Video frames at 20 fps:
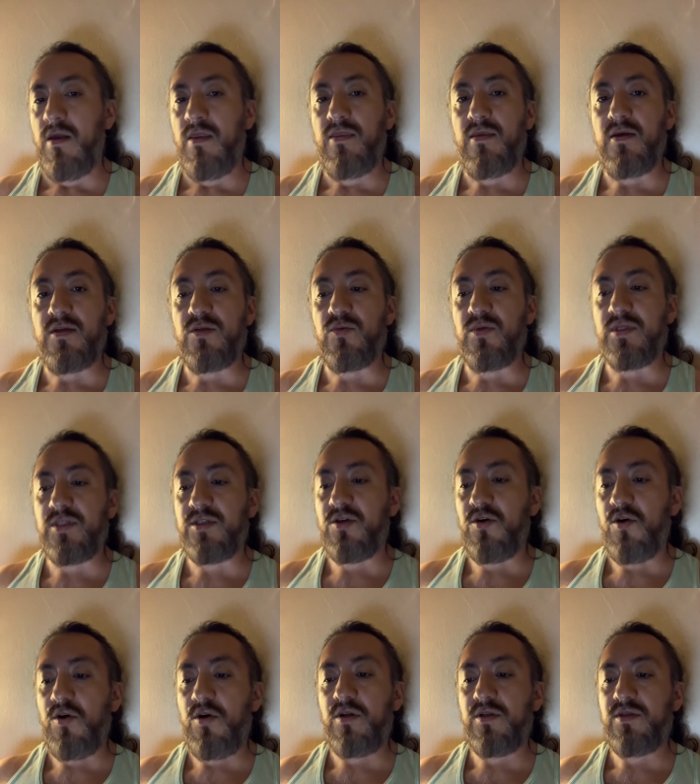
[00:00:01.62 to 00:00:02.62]
This one's
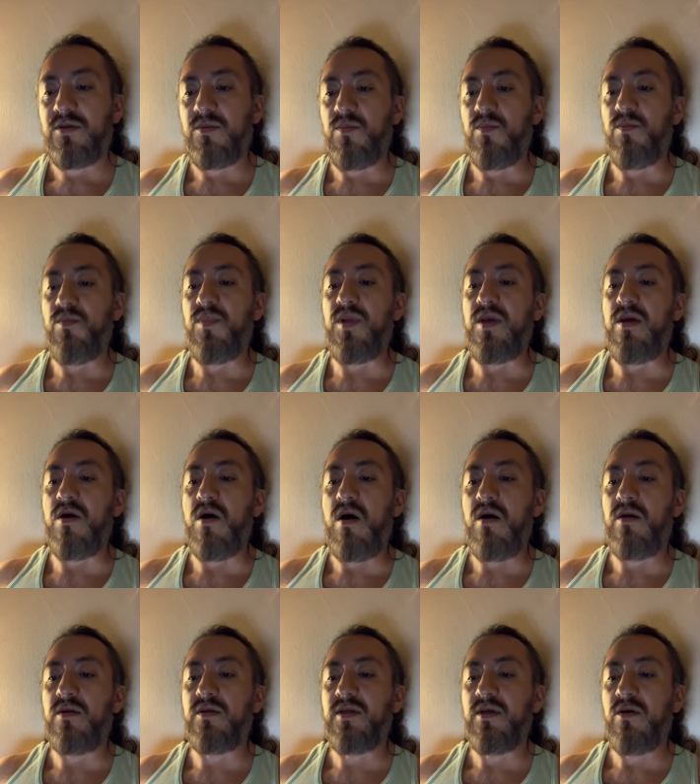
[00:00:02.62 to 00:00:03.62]
called
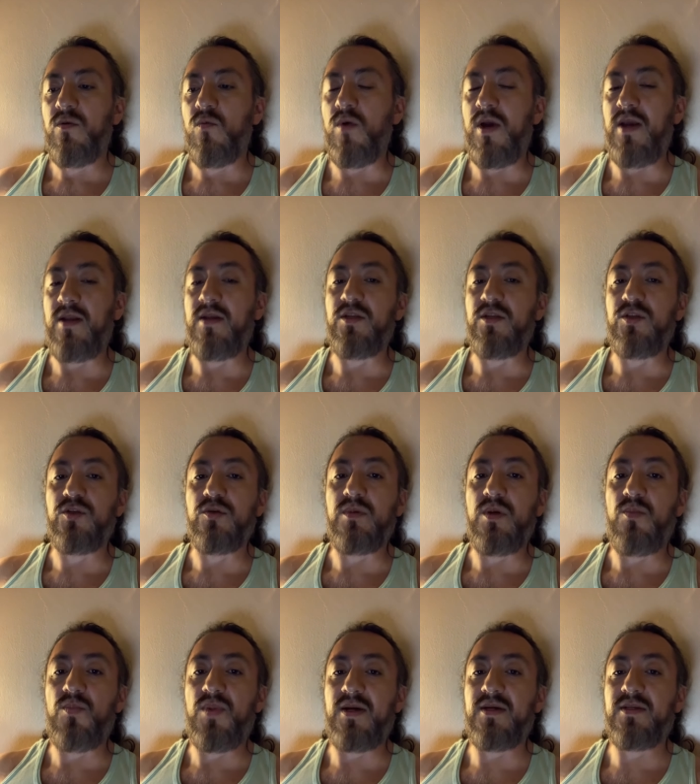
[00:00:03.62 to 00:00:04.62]
Beyond Waiting to
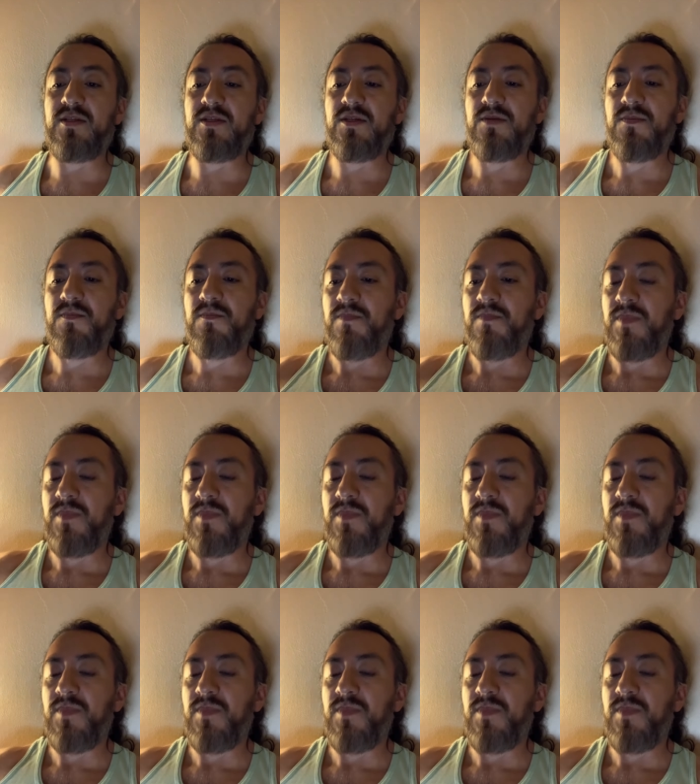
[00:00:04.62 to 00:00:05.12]
be Picked.